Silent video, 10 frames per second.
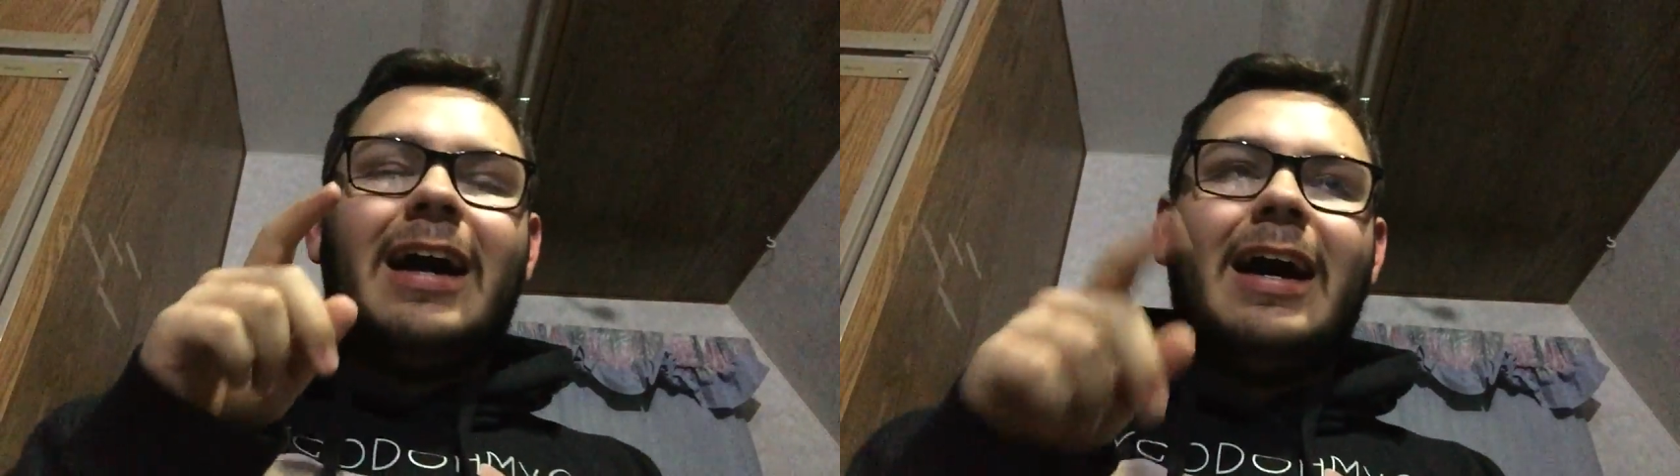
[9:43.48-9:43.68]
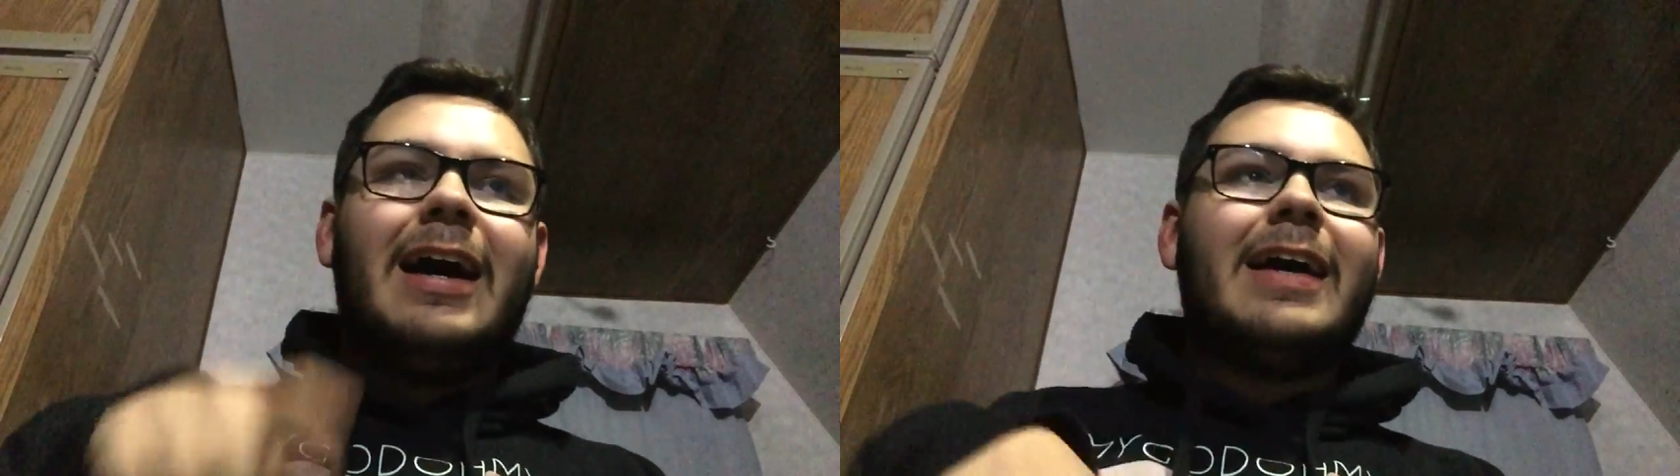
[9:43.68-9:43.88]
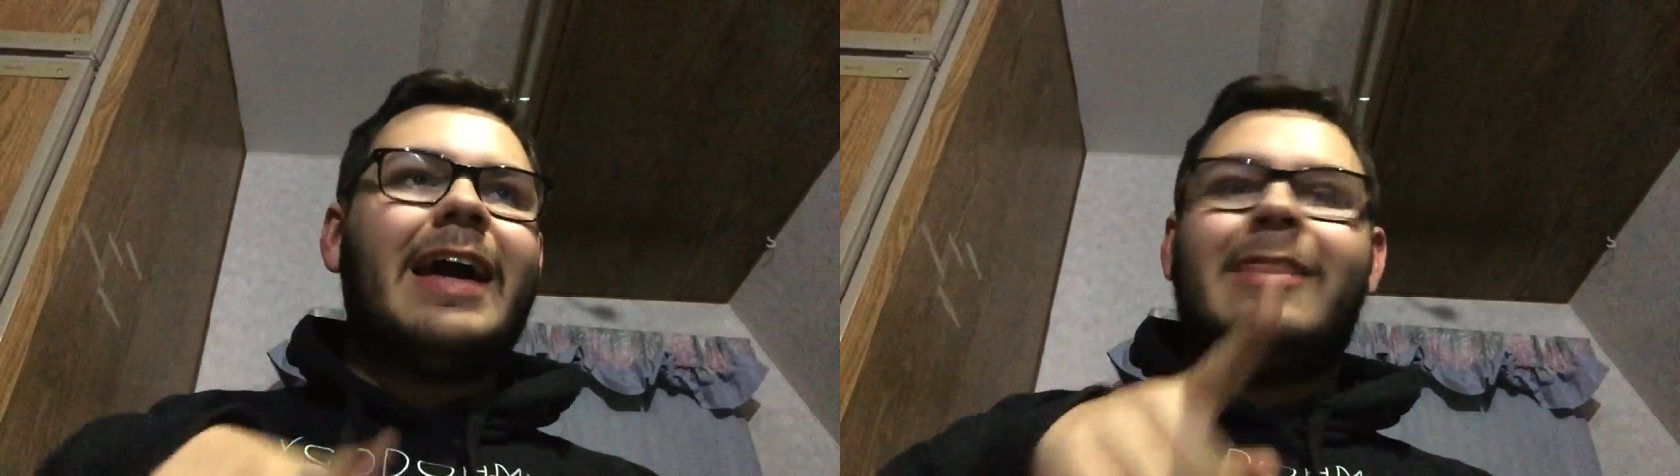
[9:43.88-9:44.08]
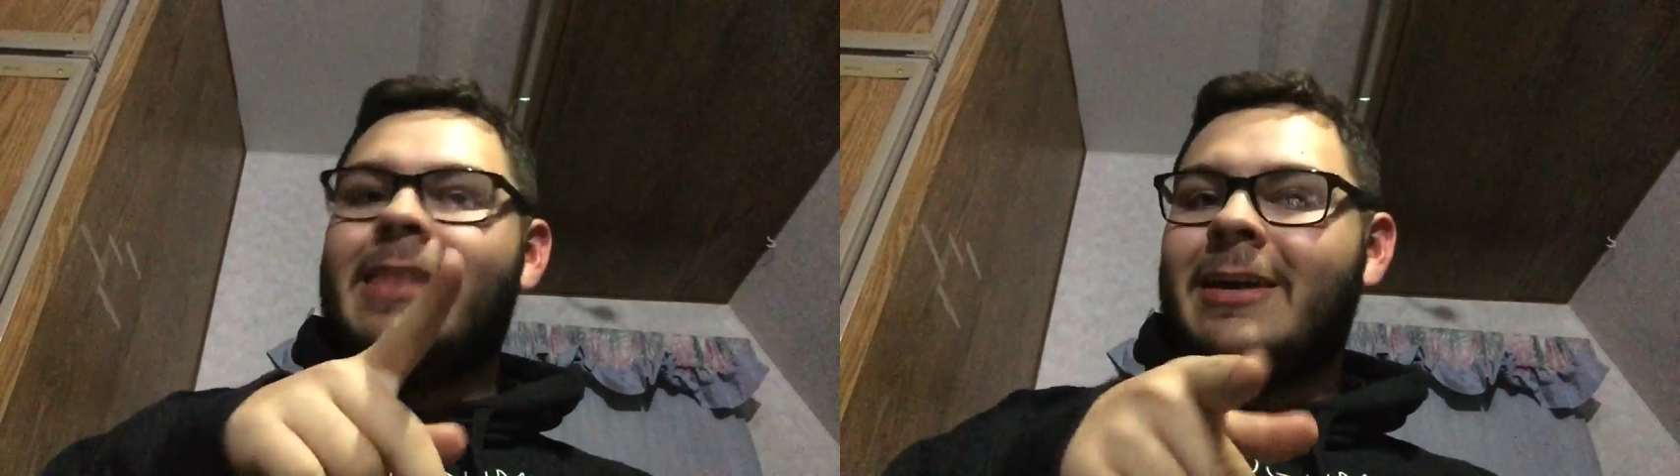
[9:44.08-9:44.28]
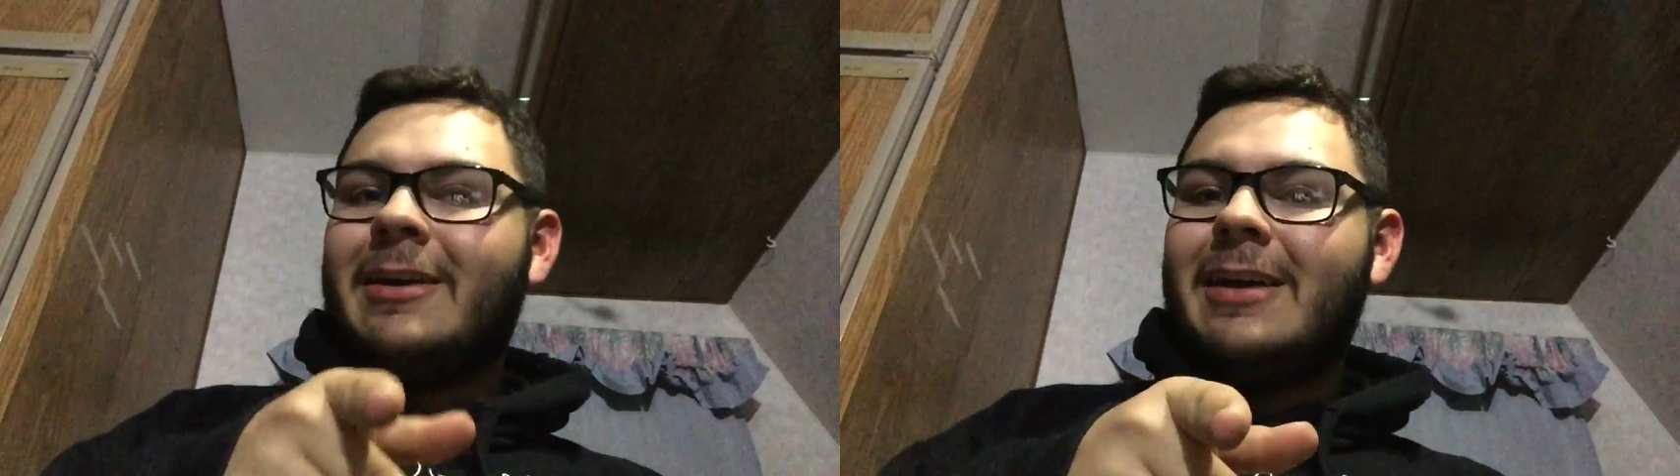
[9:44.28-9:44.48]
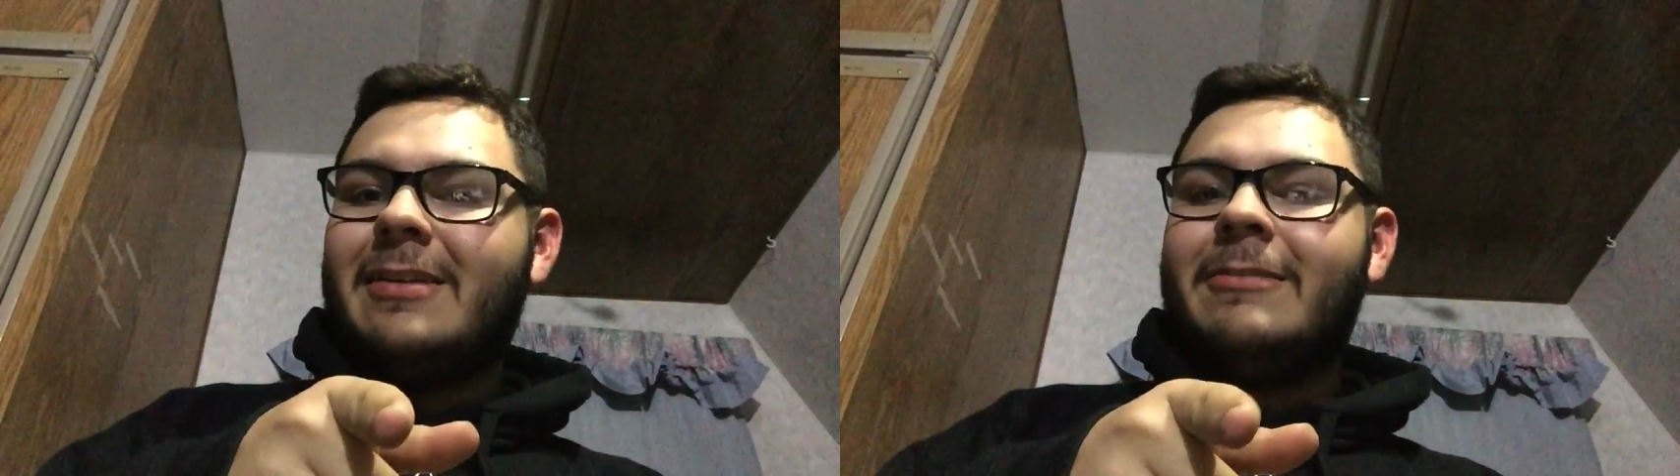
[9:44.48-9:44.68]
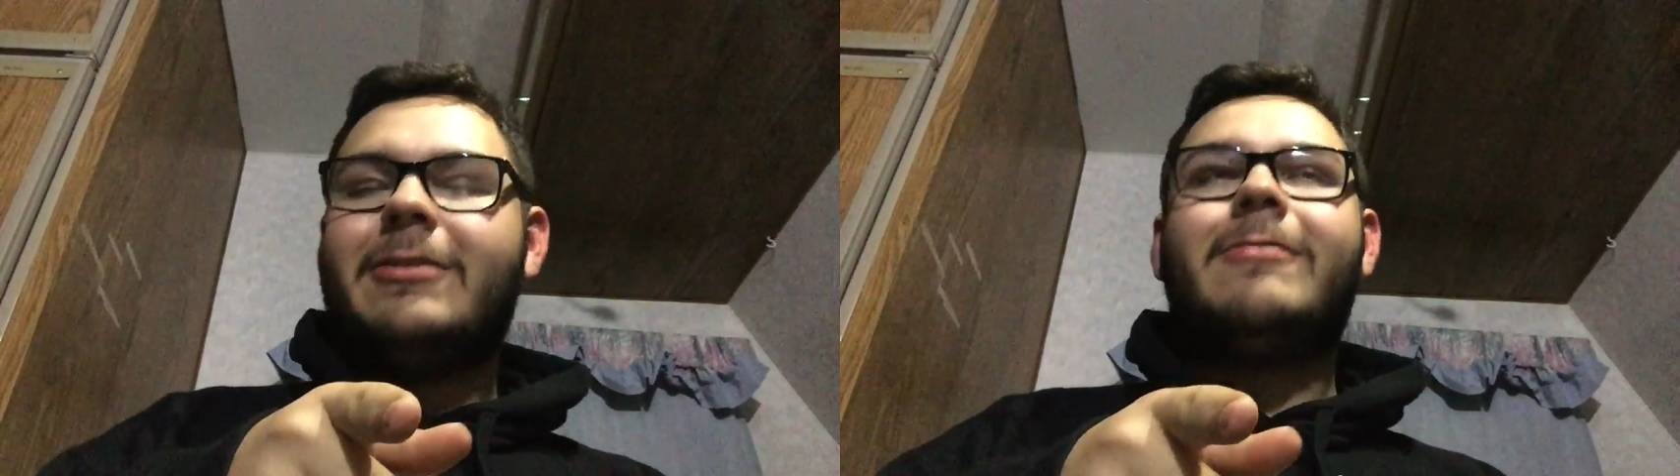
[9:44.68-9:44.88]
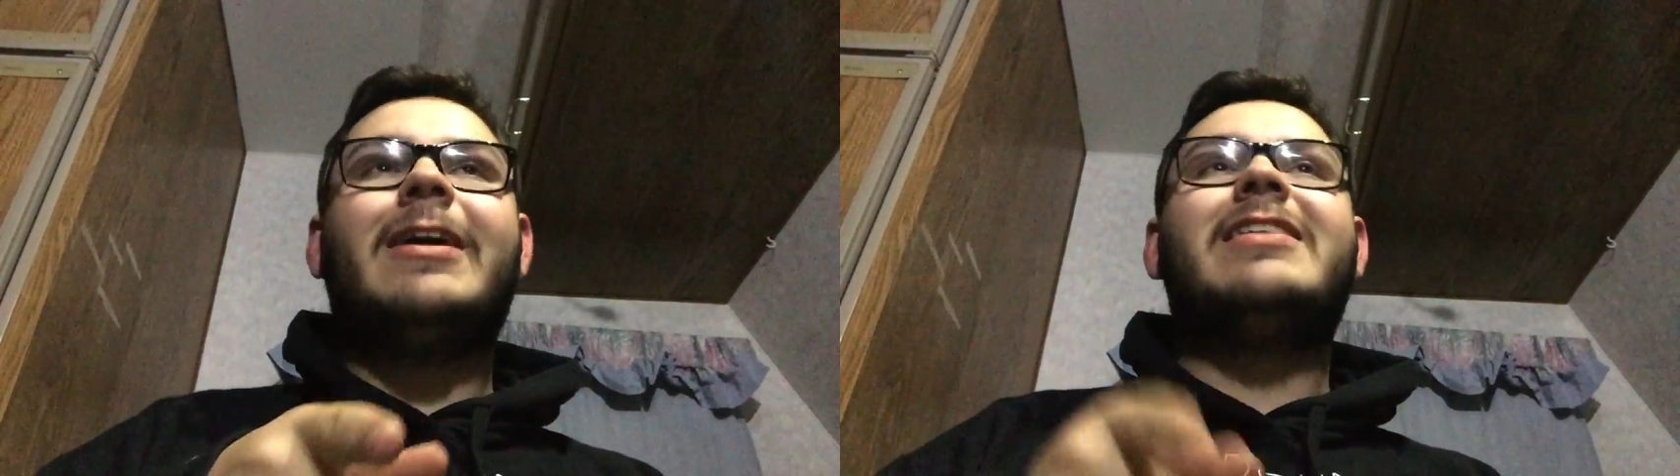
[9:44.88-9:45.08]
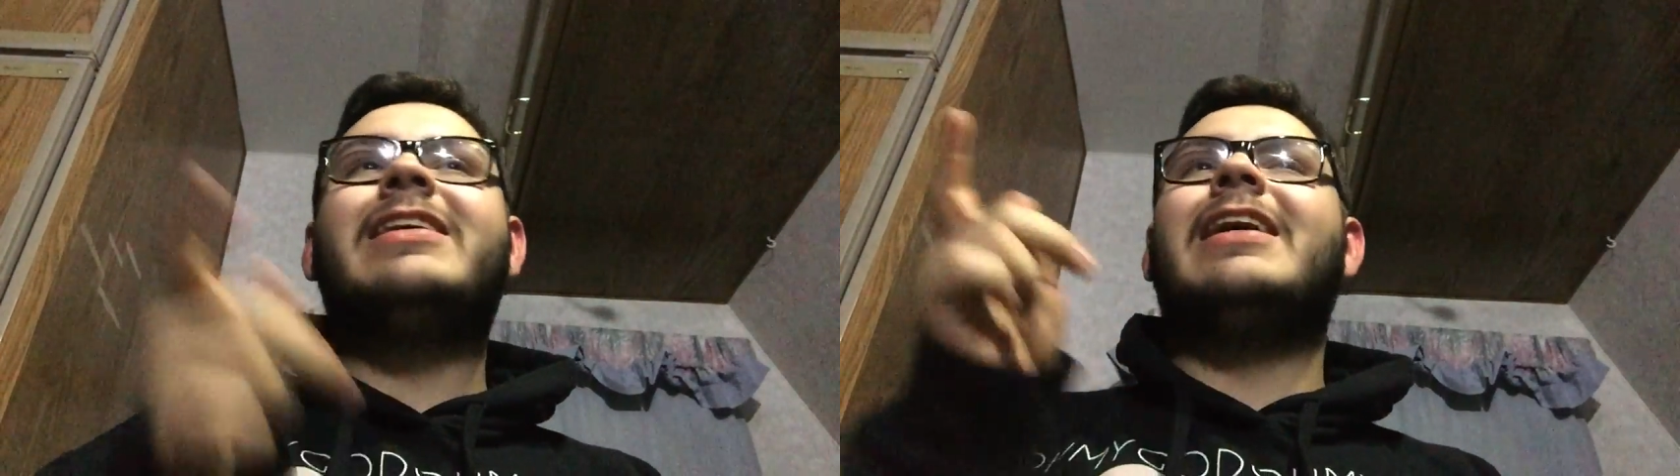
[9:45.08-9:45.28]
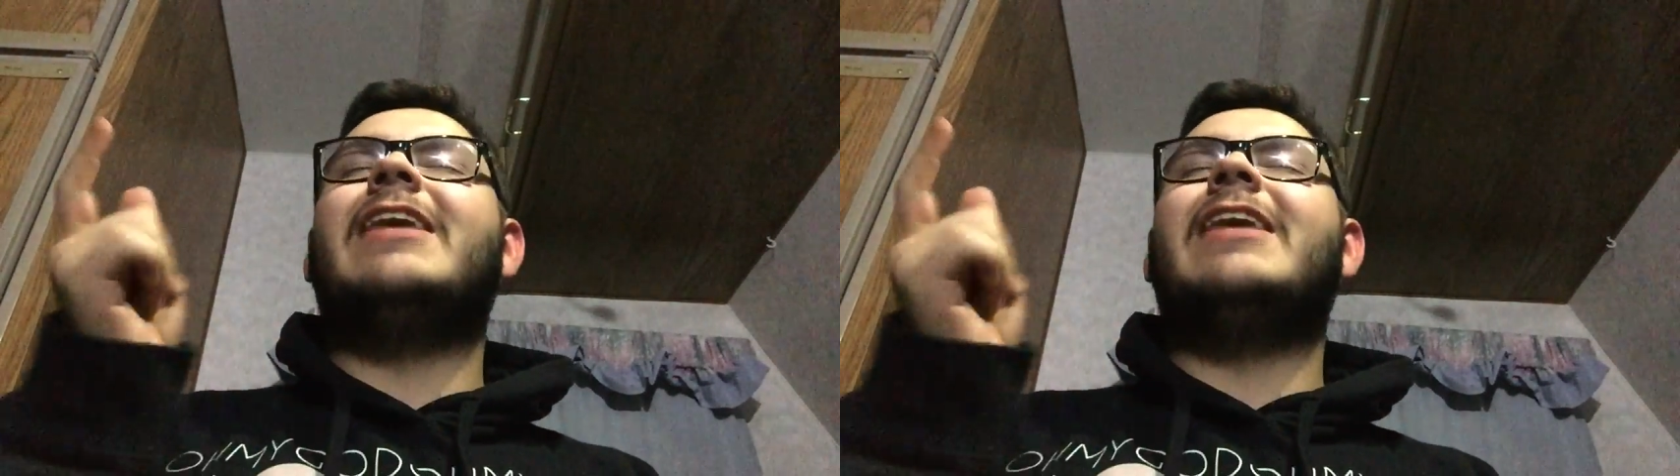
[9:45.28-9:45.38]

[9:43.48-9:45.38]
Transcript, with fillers: Again, thank you guys so much for watching.